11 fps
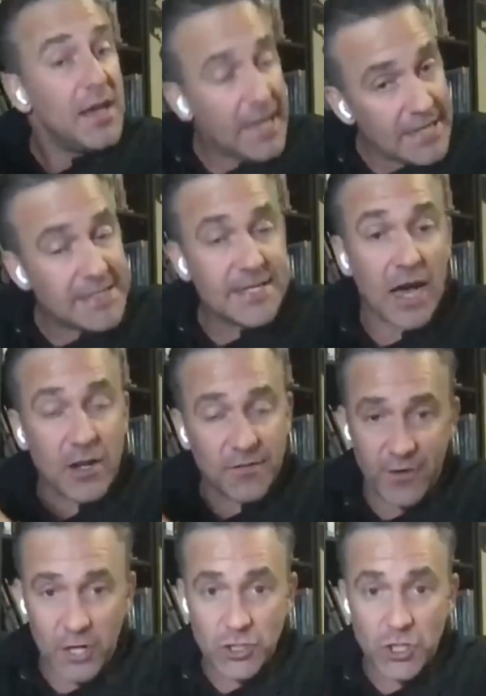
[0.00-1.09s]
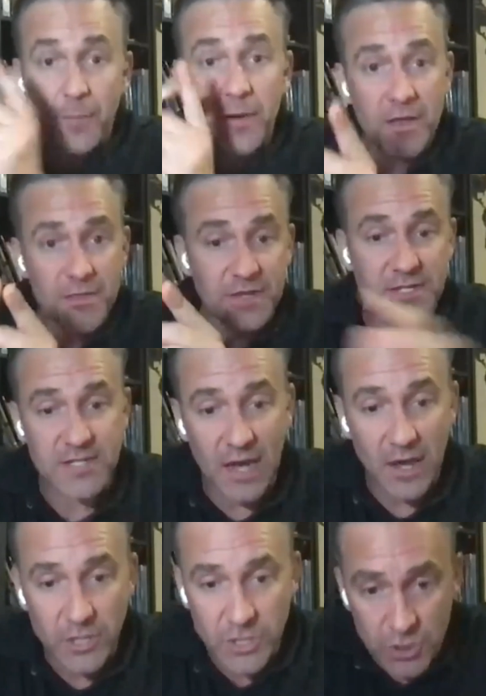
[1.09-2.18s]
inside of Photoshop, this is
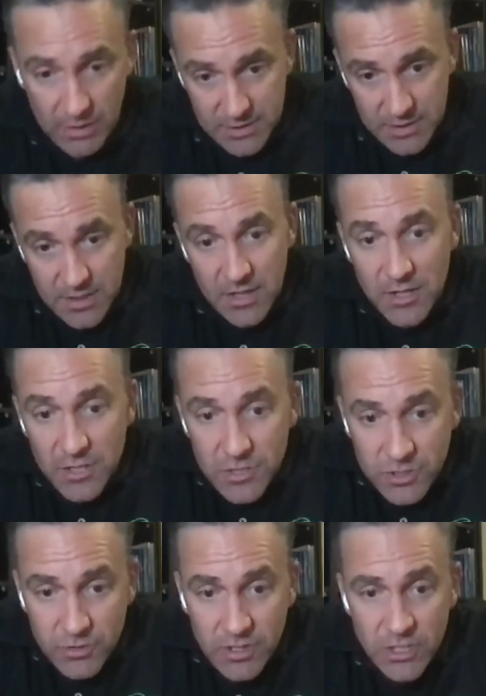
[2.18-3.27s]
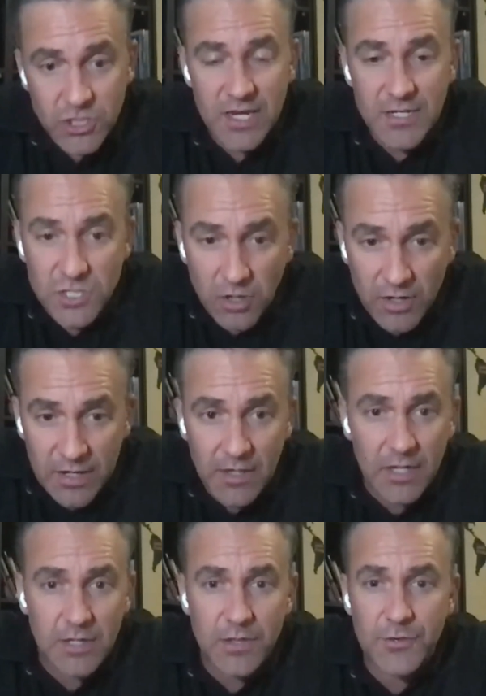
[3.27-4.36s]
how you do it. Screen share starting
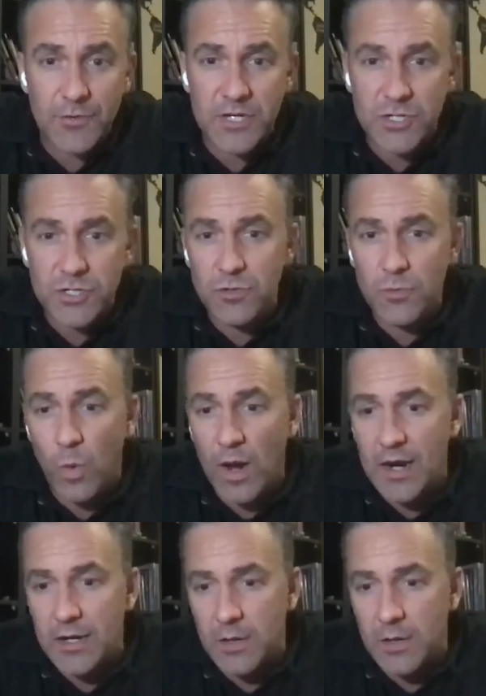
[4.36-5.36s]
in 3, 2, 1.